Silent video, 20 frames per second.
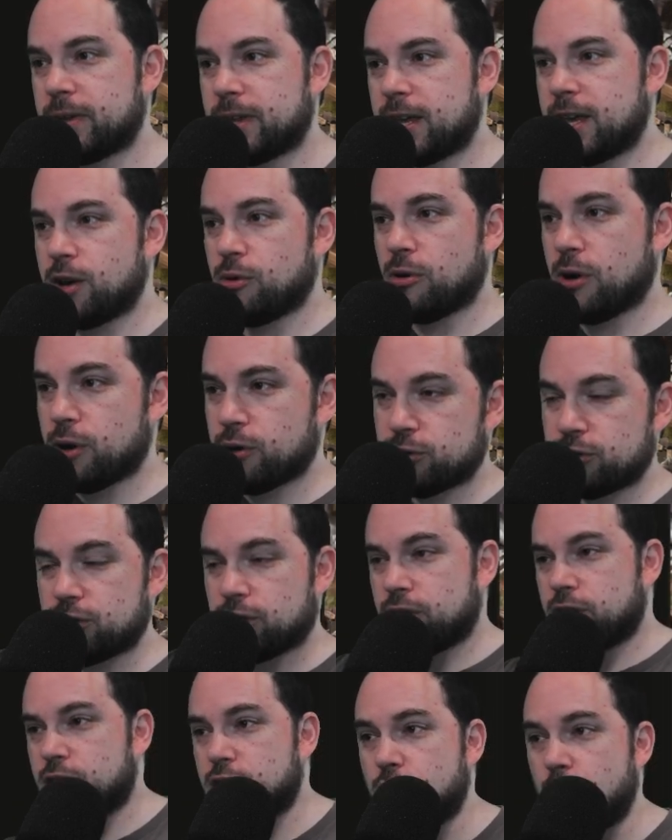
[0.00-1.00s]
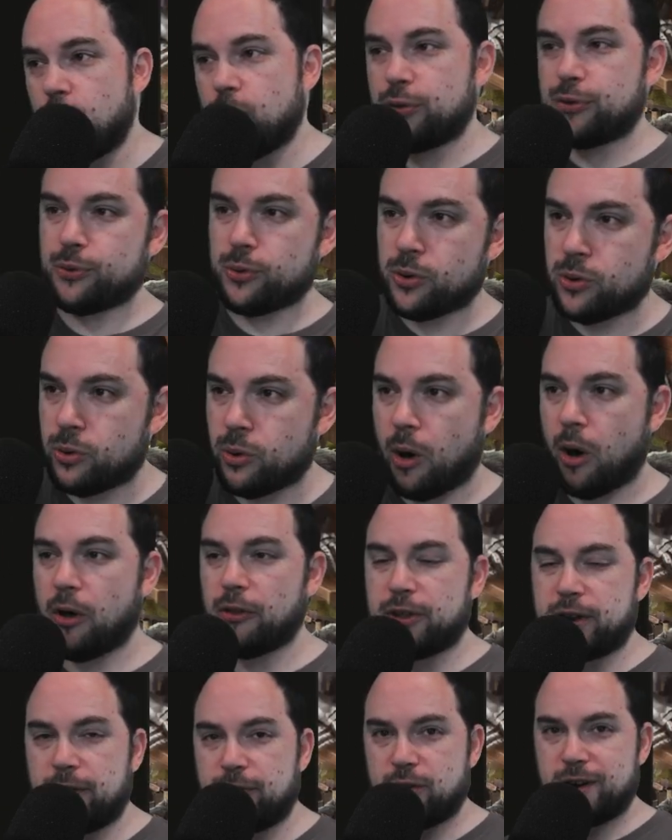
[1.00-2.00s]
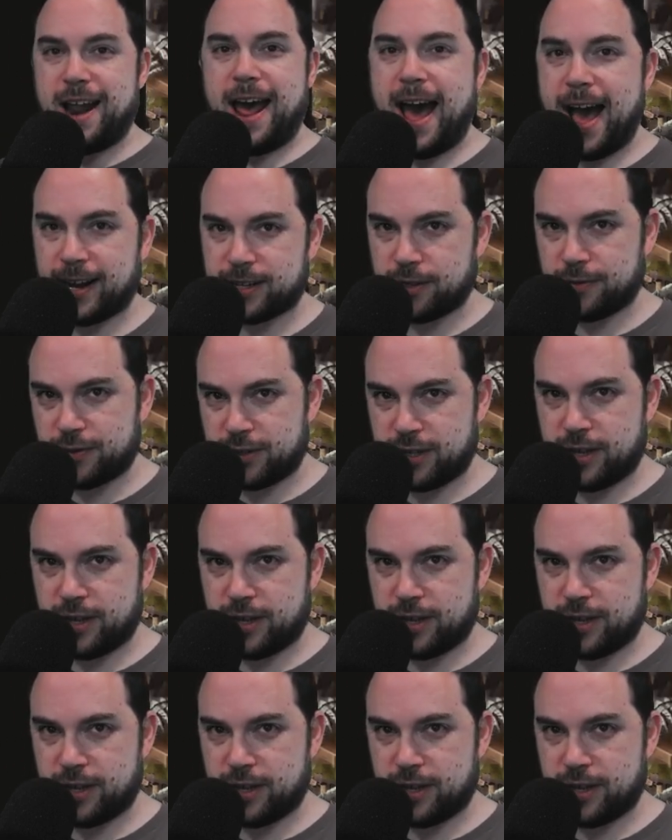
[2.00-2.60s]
Heroes go through all the different active